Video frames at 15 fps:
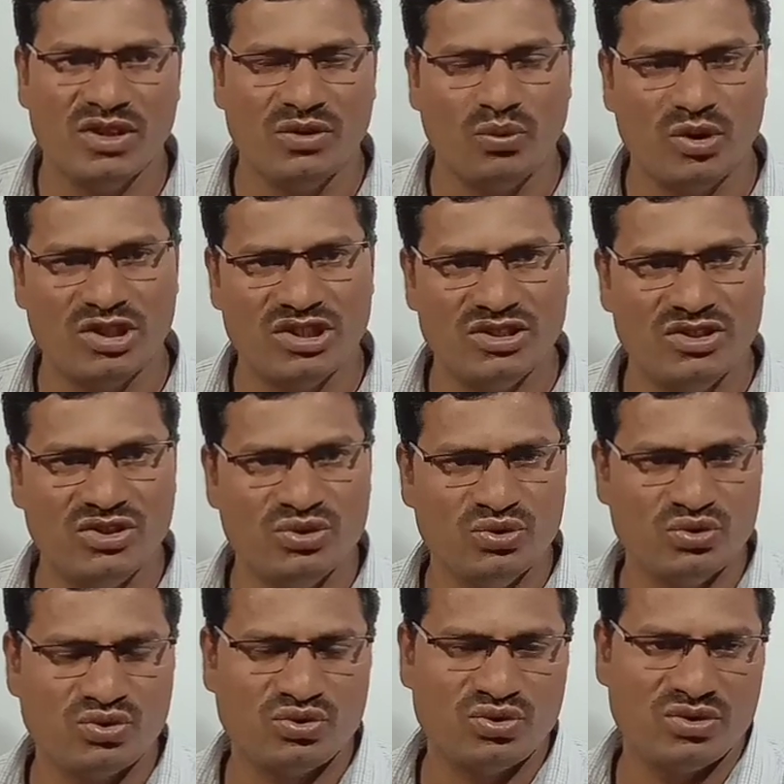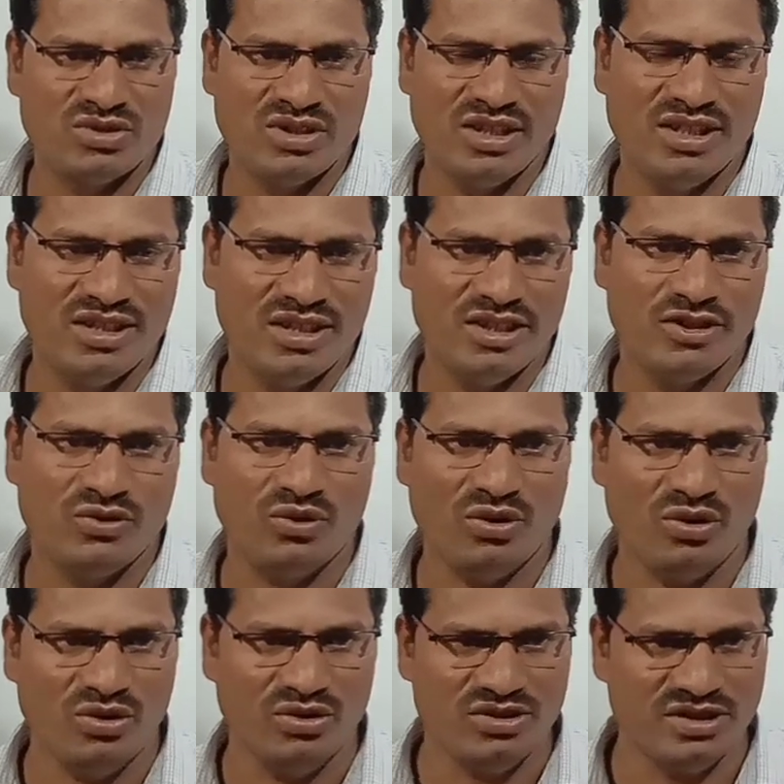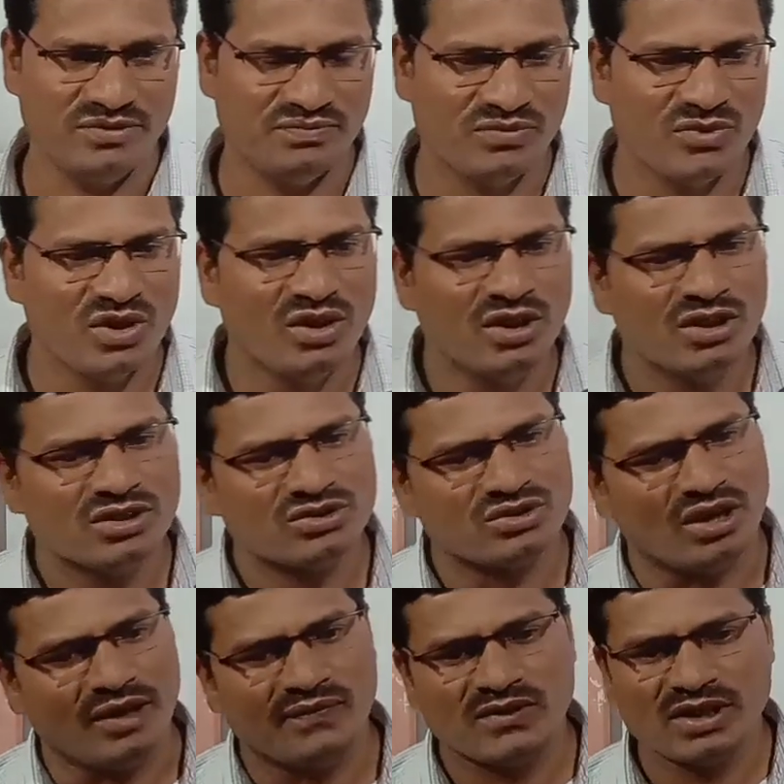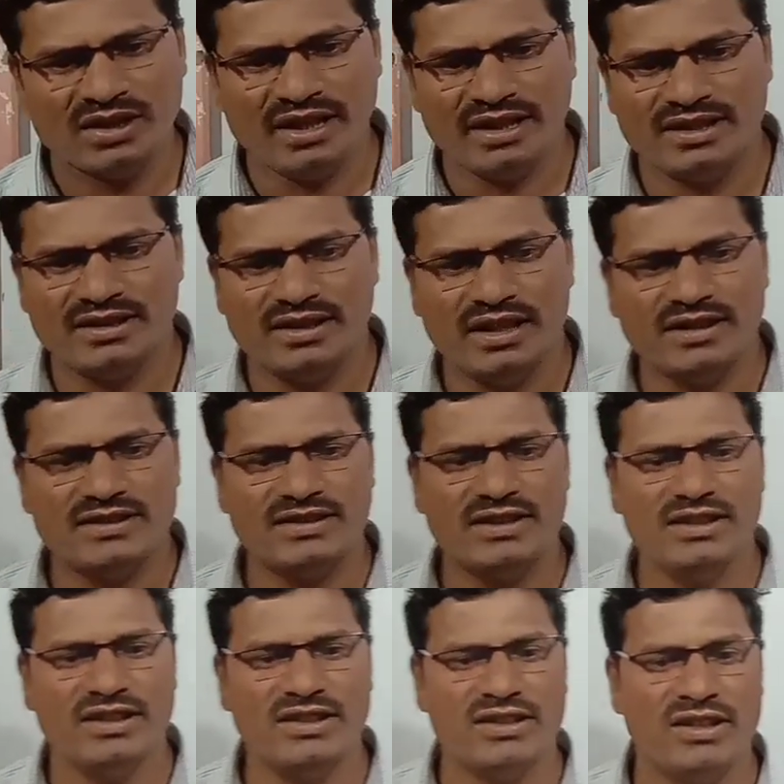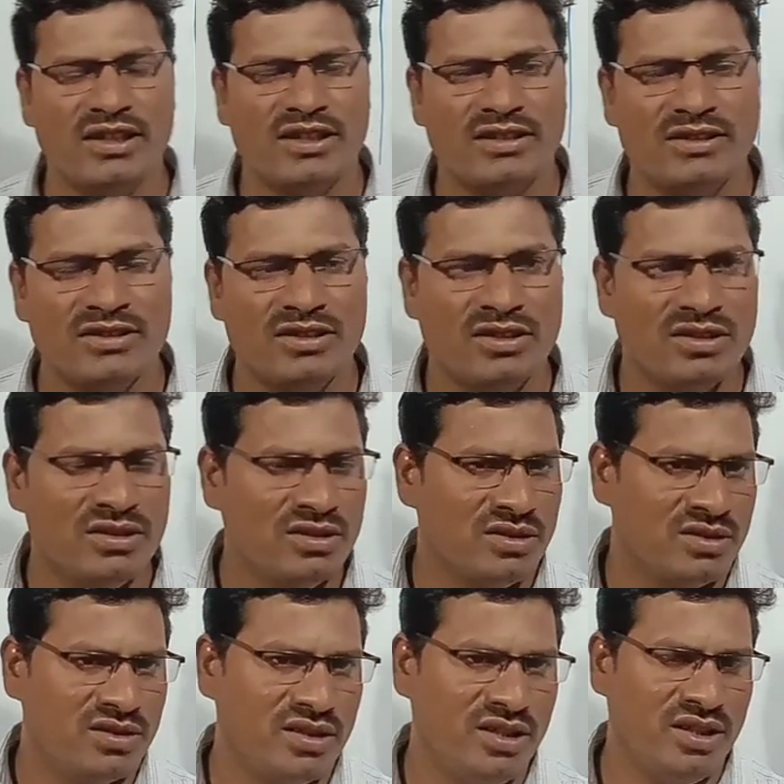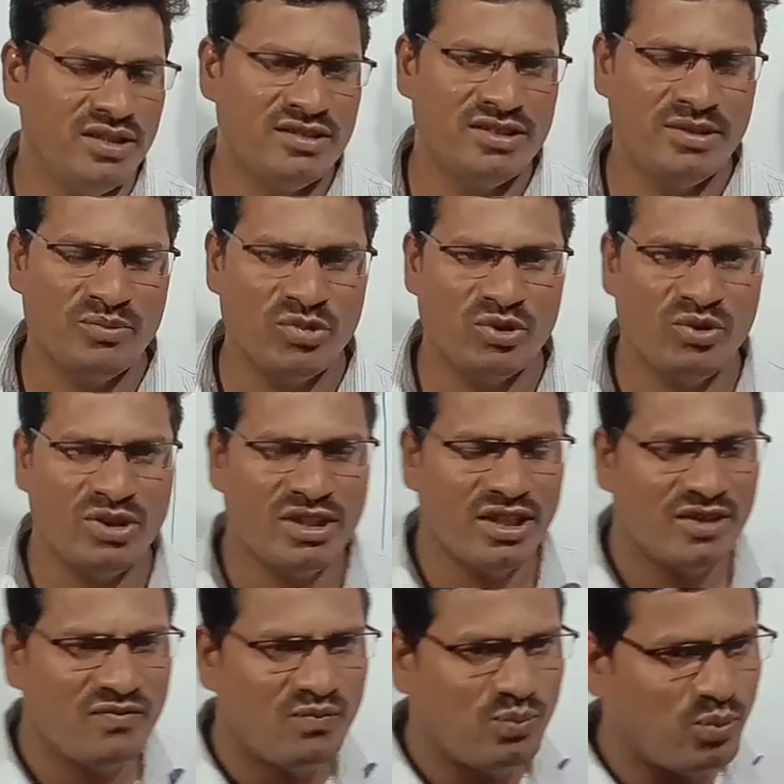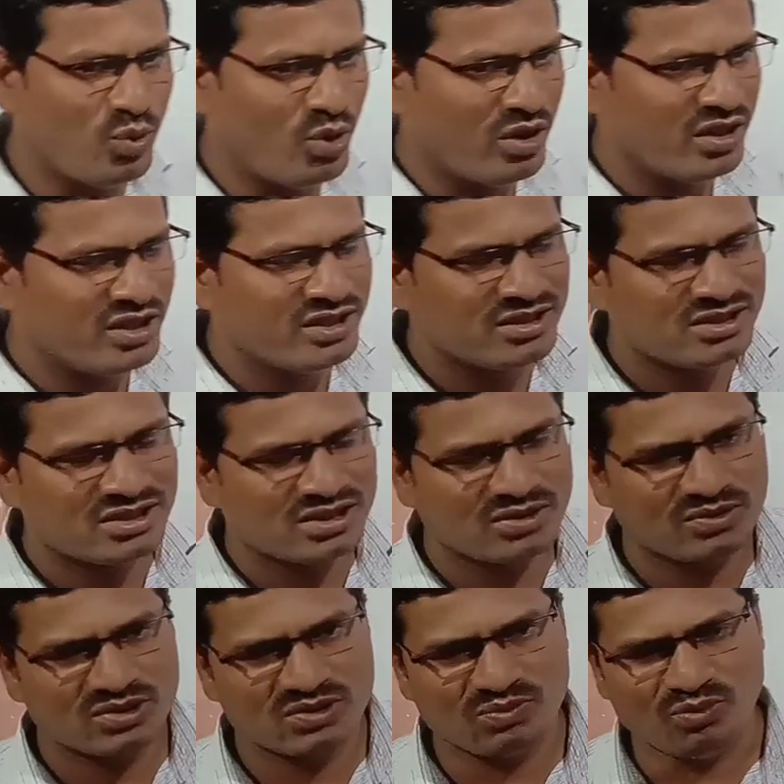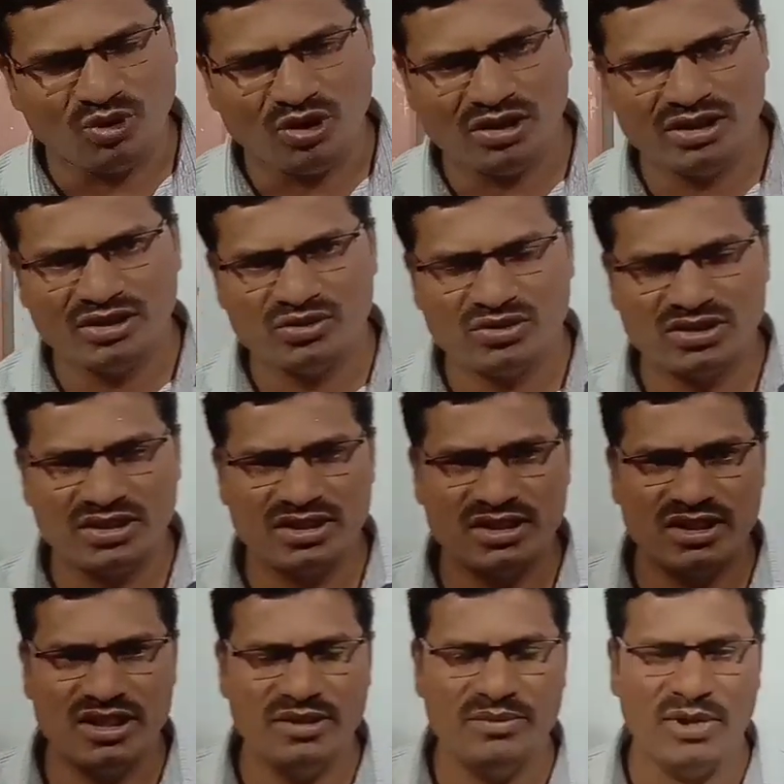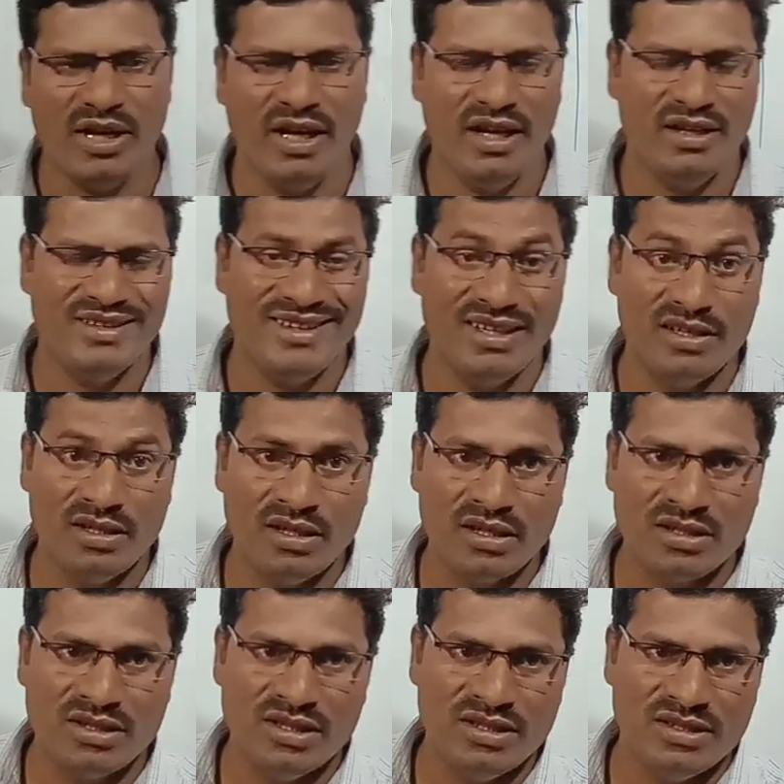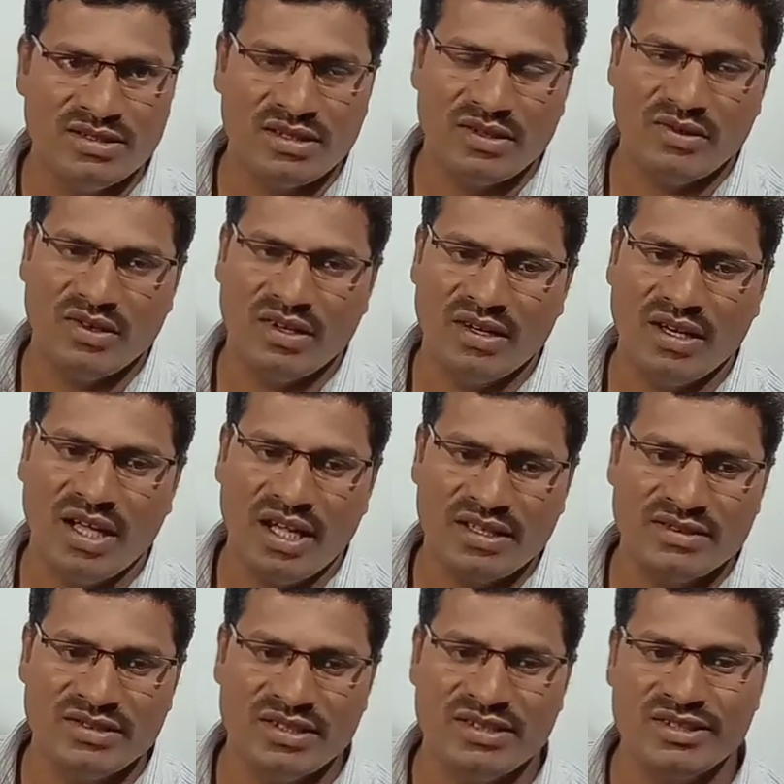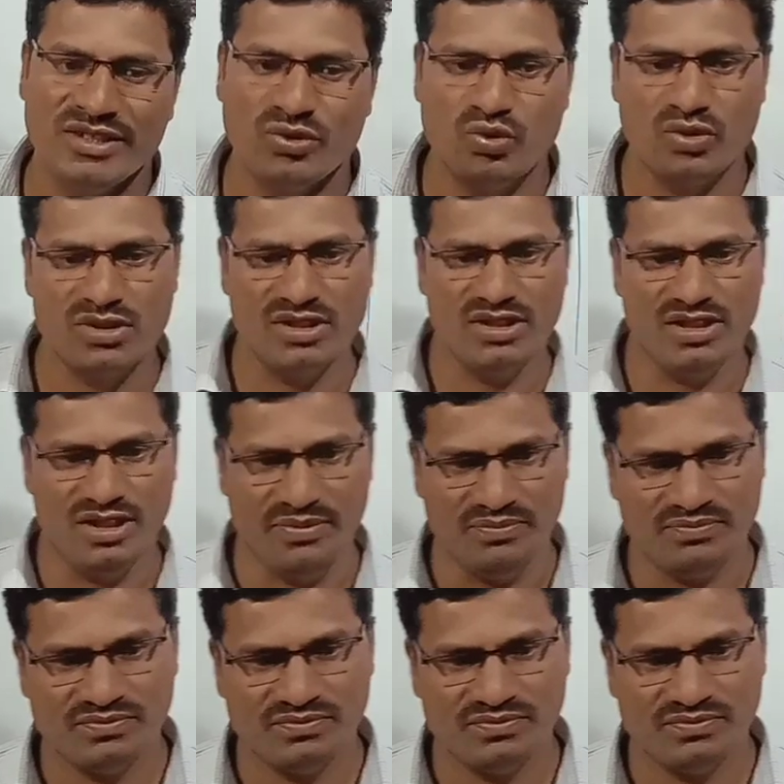which is used to study the ecology. So after that, next thing is there, example will take pond is small ecosystem and earth is largest ecosystem.